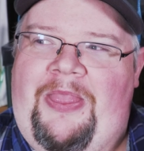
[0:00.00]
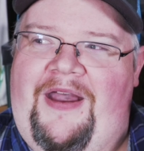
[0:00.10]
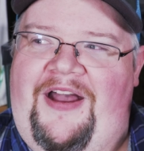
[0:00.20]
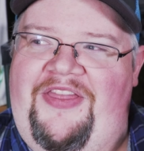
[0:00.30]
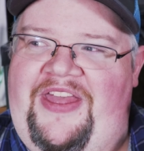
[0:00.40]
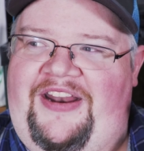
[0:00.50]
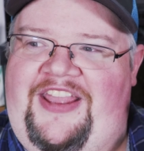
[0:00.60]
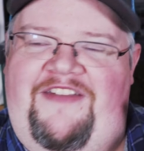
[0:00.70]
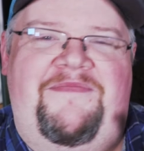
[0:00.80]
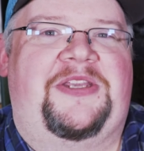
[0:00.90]
That
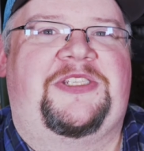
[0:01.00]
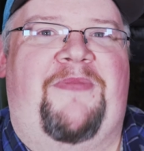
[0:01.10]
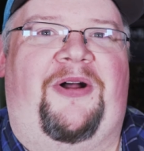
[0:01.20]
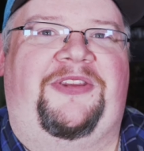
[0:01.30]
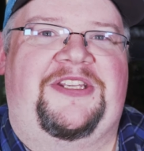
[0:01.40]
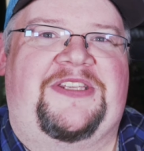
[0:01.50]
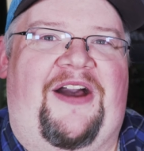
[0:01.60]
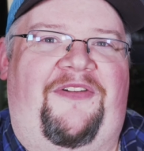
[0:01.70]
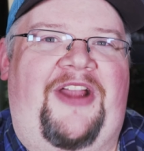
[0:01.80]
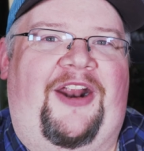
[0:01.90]
gave me a small
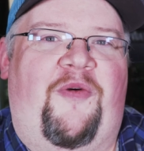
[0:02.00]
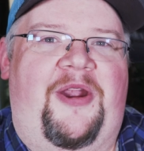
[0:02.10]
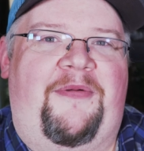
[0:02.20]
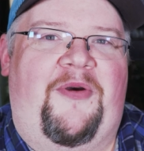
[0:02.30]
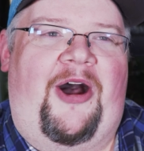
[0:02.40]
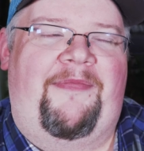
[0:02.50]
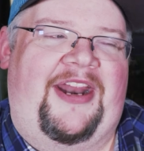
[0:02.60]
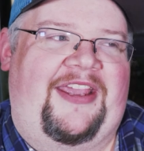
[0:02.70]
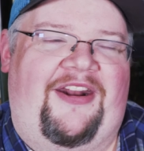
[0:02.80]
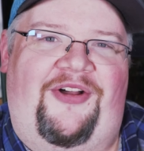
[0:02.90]
discount at Aquarium Co-Op that
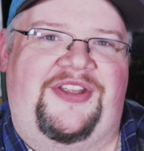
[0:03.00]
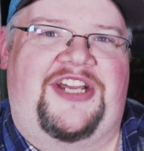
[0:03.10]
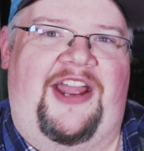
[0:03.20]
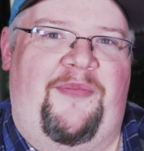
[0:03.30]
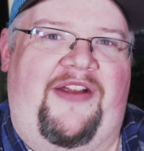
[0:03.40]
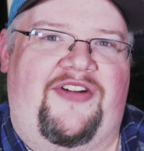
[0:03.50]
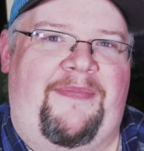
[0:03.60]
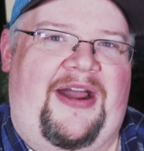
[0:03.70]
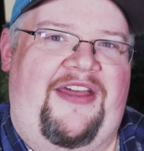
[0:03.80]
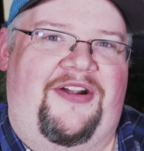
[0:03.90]
I get all the time whenever I
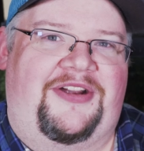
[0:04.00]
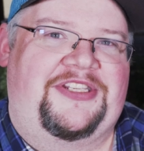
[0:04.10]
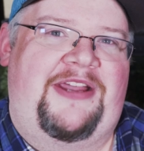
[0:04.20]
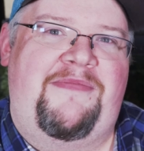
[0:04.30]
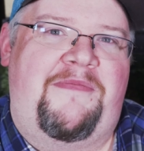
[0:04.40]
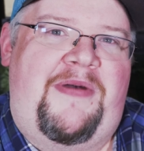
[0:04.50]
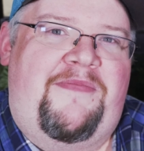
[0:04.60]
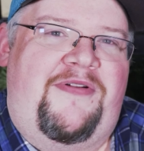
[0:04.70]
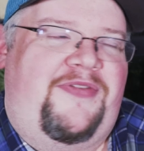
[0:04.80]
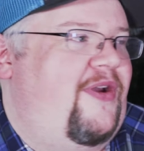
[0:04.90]
buy there, because I'm a
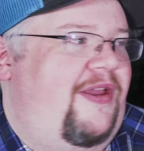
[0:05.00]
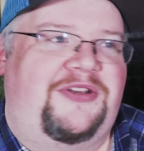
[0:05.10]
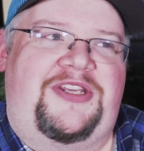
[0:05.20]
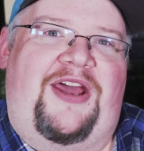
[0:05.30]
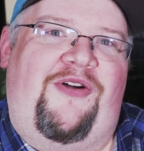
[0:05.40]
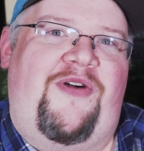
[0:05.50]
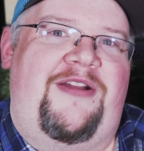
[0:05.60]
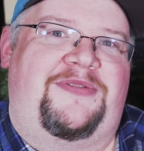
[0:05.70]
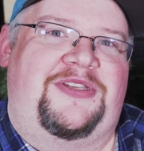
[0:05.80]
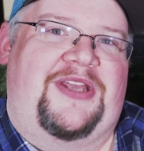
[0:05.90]
member of the Greater Seattle
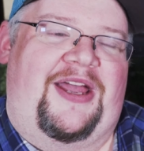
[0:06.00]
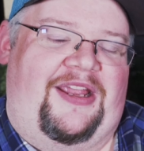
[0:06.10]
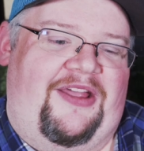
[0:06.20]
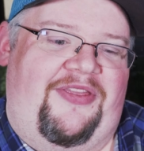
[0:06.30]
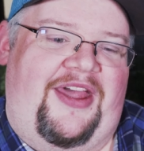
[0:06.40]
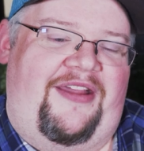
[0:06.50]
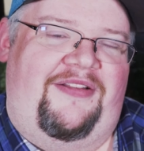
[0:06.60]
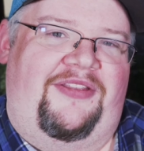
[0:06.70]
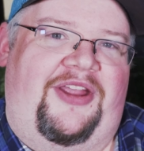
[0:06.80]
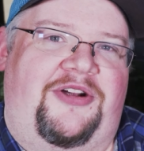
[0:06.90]
Aquarium Society, and
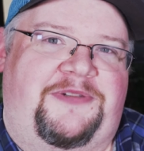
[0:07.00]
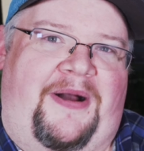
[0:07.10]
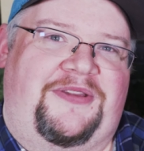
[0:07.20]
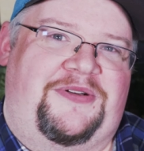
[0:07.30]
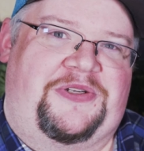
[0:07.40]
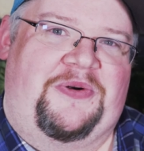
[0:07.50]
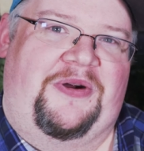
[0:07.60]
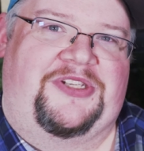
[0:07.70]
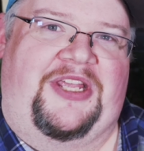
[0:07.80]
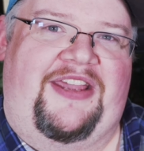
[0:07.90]
they're a sponsor
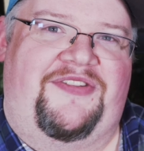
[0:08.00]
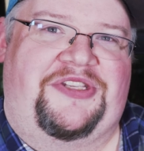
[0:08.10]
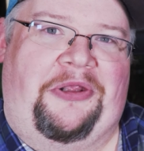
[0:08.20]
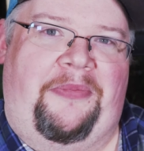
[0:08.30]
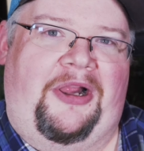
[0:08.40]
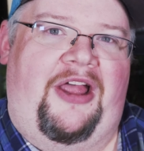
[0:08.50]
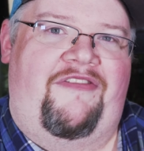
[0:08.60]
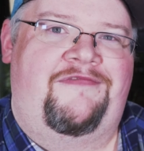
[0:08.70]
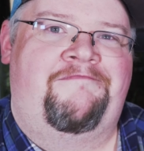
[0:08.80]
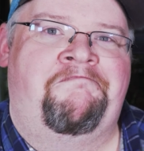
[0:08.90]
store, so they give us a little bit of
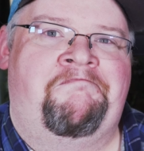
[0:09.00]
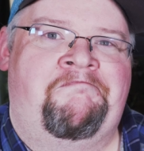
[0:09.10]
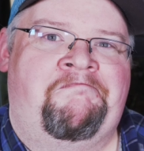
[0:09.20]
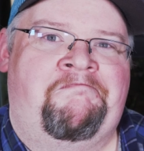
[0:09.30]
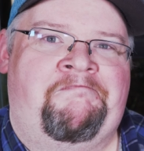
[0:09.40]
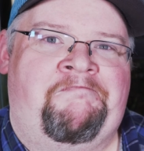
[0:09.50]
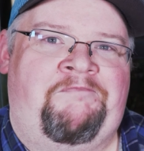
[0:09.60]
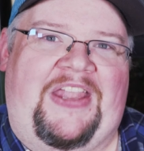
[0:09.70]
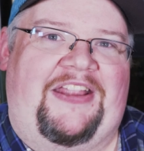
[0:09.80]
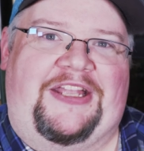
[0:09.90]
love.
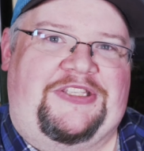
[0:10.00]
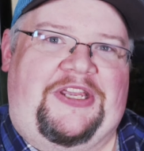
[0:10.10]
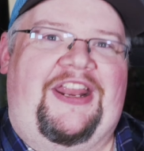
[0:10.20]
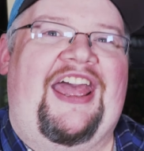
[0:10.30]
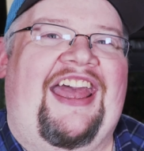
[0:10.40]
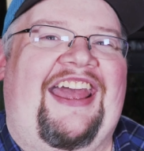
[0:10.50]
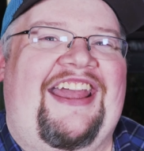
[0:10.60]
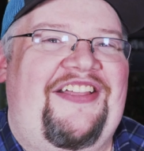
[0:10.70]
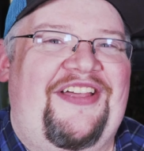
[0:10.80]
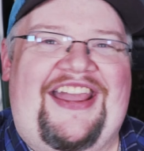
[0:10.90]
That's it.
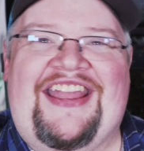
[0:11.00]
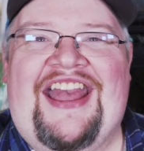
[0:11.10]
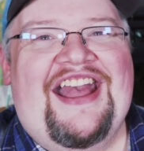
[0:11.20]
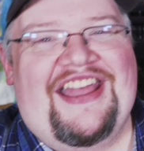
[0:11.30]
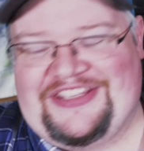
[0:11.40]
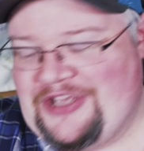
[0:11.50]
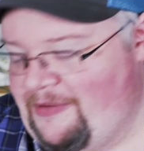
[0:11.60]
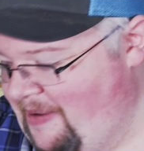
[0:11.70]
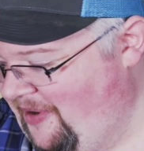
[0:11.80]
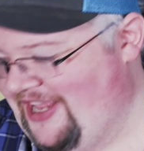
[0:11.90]
Like, it's
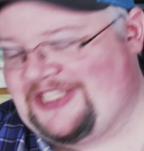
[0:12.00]
all my money.